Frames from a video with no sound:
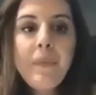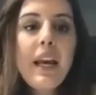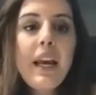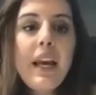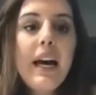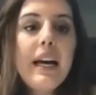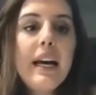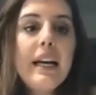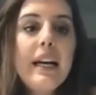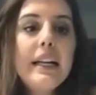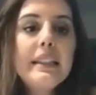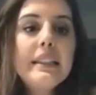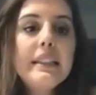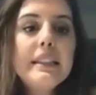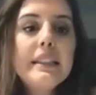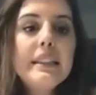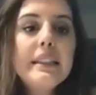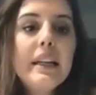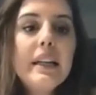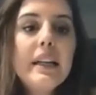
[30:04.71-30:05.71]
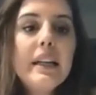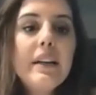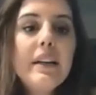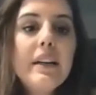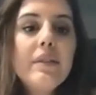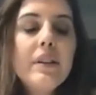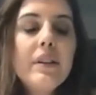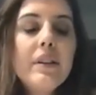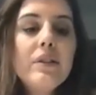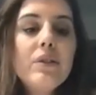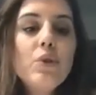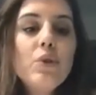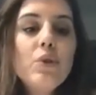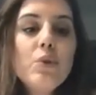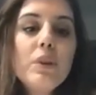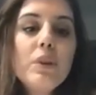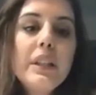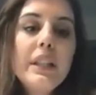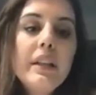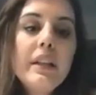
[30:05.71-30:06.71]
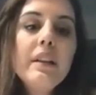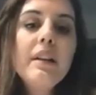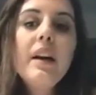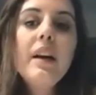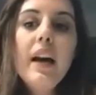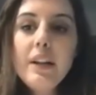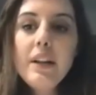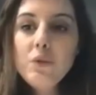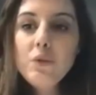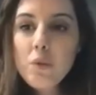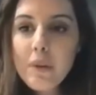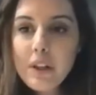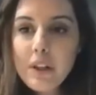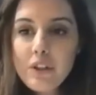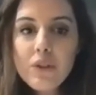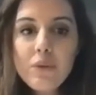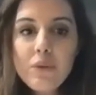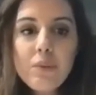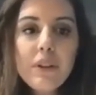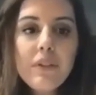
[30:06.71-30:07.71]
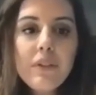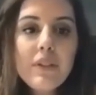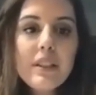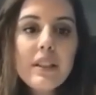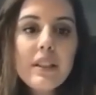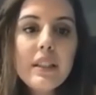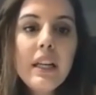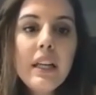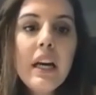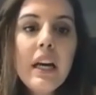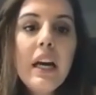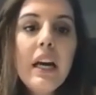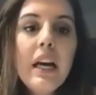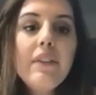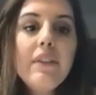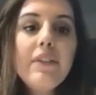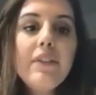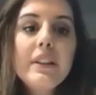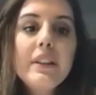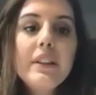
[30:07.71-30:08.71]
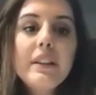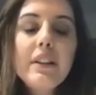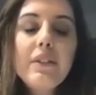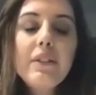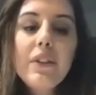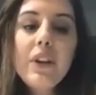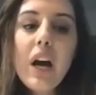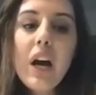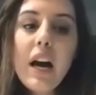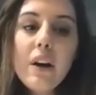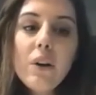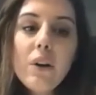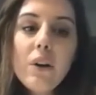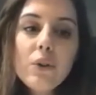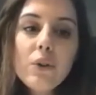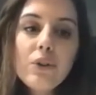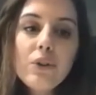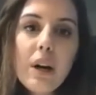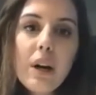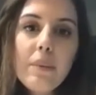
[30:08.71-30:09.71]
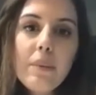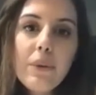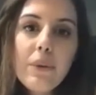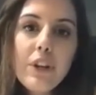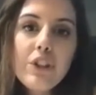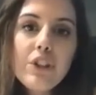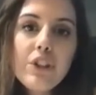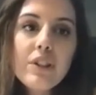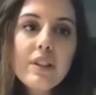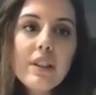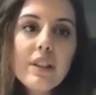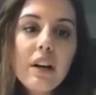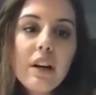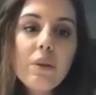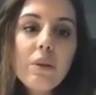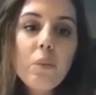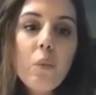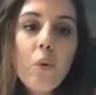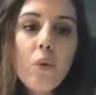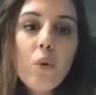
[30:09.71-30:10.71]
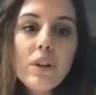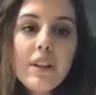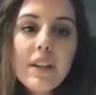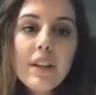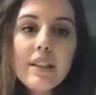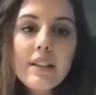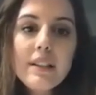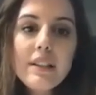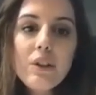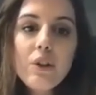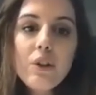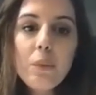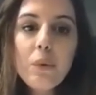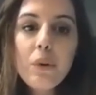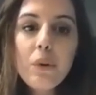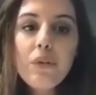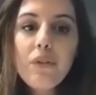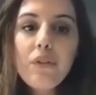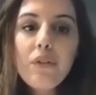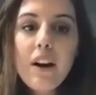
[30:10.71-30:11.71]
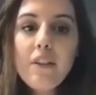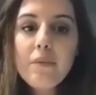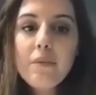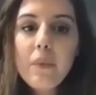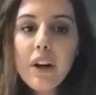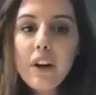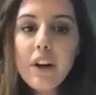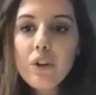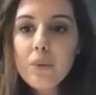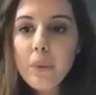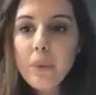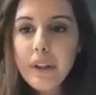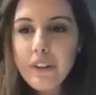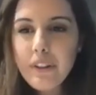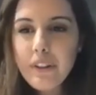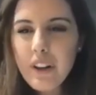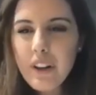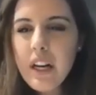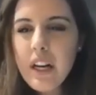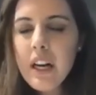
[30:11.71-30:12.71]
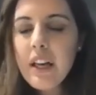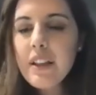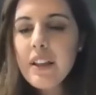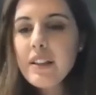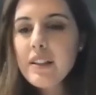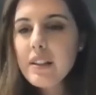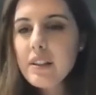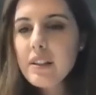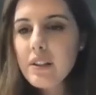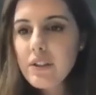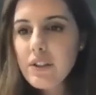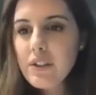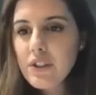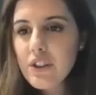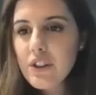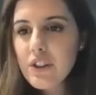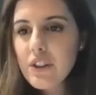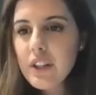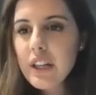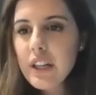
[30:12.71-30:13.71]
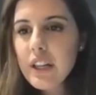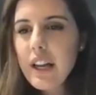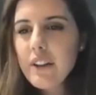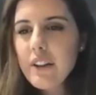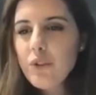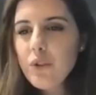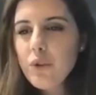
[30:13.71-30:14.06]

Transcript: And usually, as we mentioned previously, if the higher order aberrations are more than 0.5 micrometer, this is concerning, and you